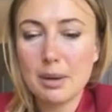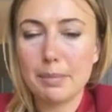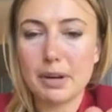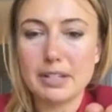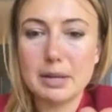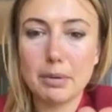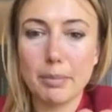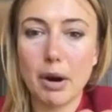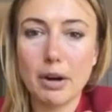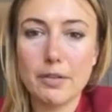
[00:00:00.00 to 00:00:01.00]
but a deeper
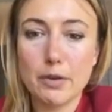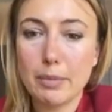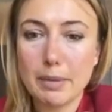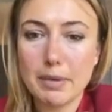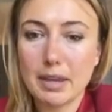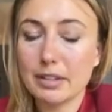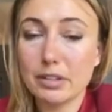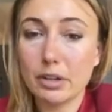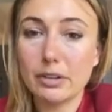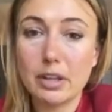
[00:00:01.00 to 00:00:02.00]
part of you might be
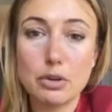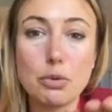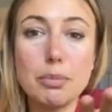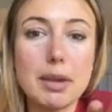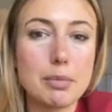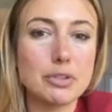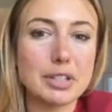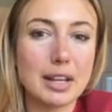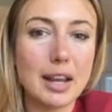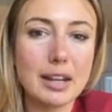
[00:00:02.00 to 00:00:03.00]
concerned that you won't be able
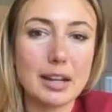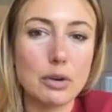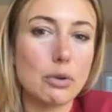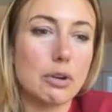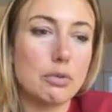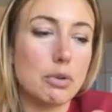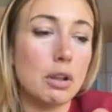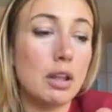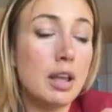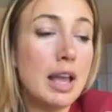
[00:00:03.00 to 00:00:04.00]
to cut it, or it will